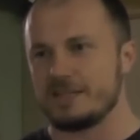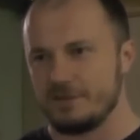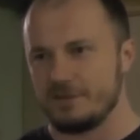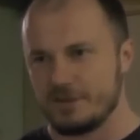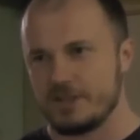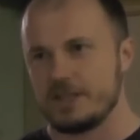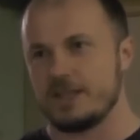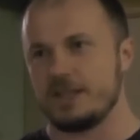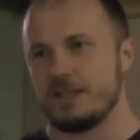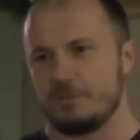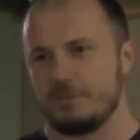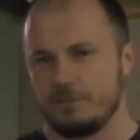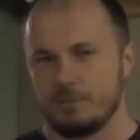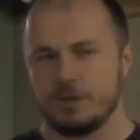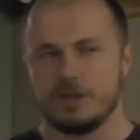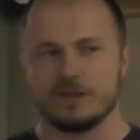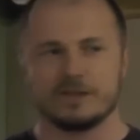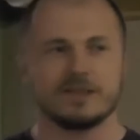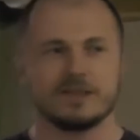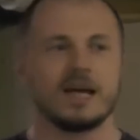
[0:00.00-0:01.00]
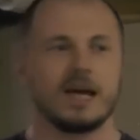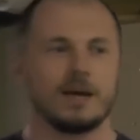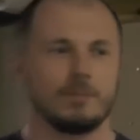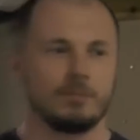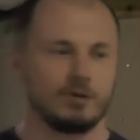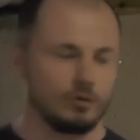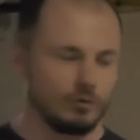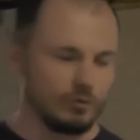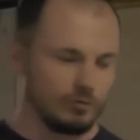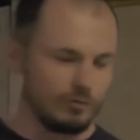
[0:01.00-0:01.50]
sort of
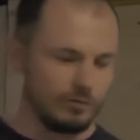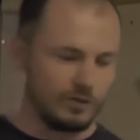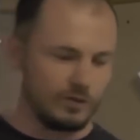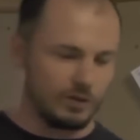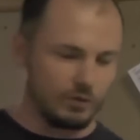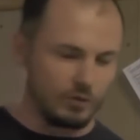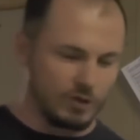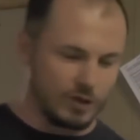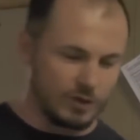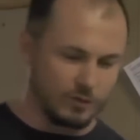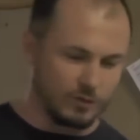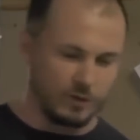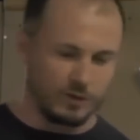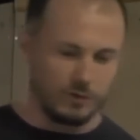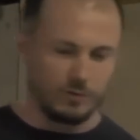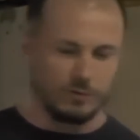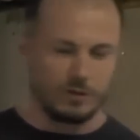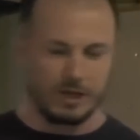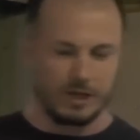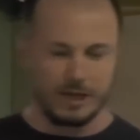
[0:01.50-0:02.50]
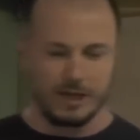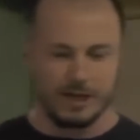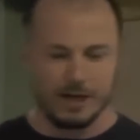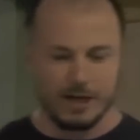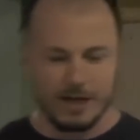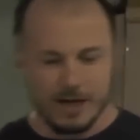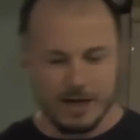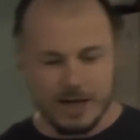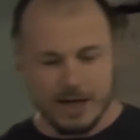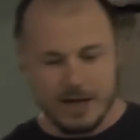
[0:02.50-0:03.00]

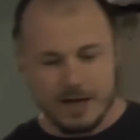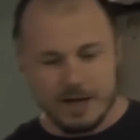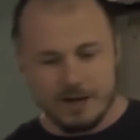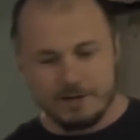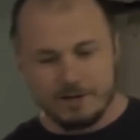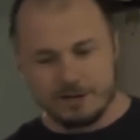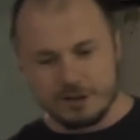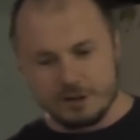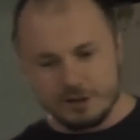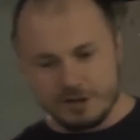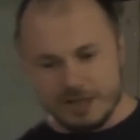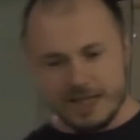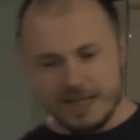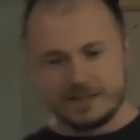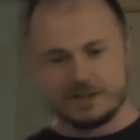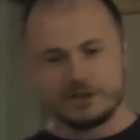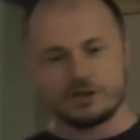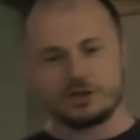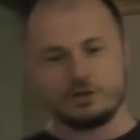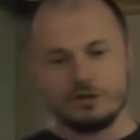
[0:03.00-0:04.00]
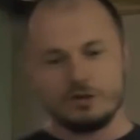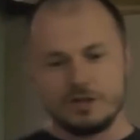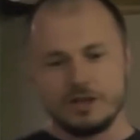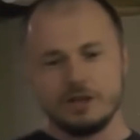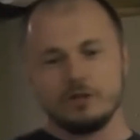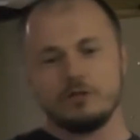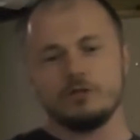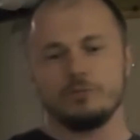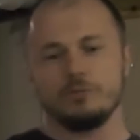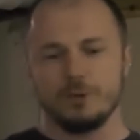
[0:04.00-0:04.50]
it gave them confidence.
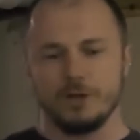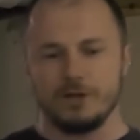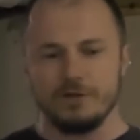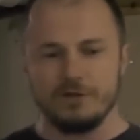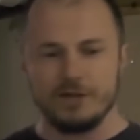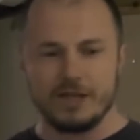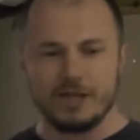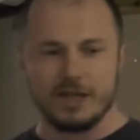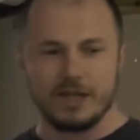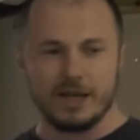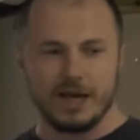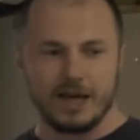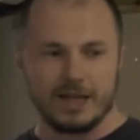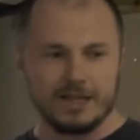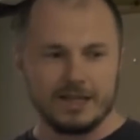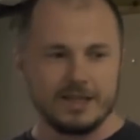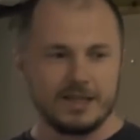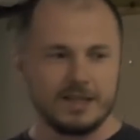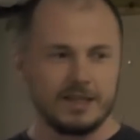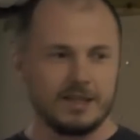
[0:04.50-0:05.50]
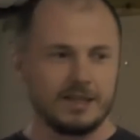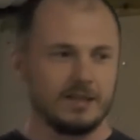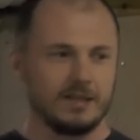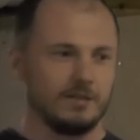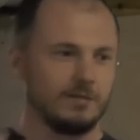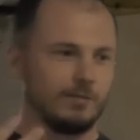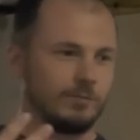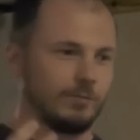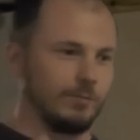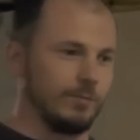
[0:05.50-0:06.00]
So
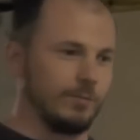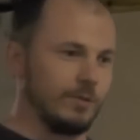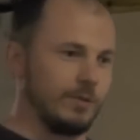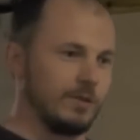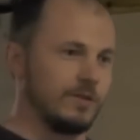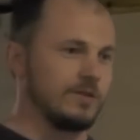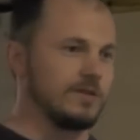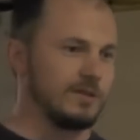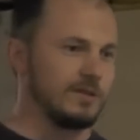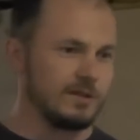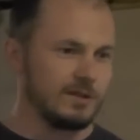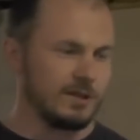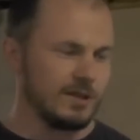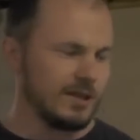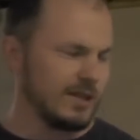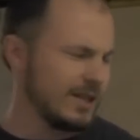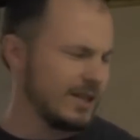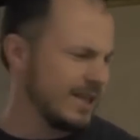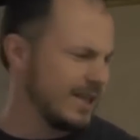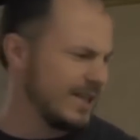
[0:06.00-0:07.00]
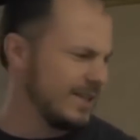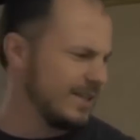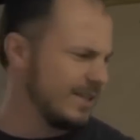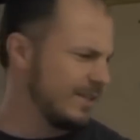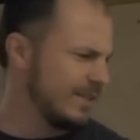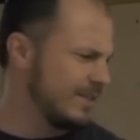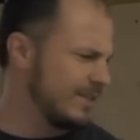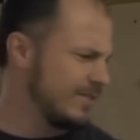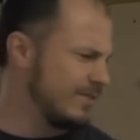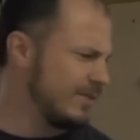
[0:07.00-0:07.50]
what happened?
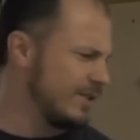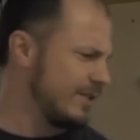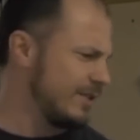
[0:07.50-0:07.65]
The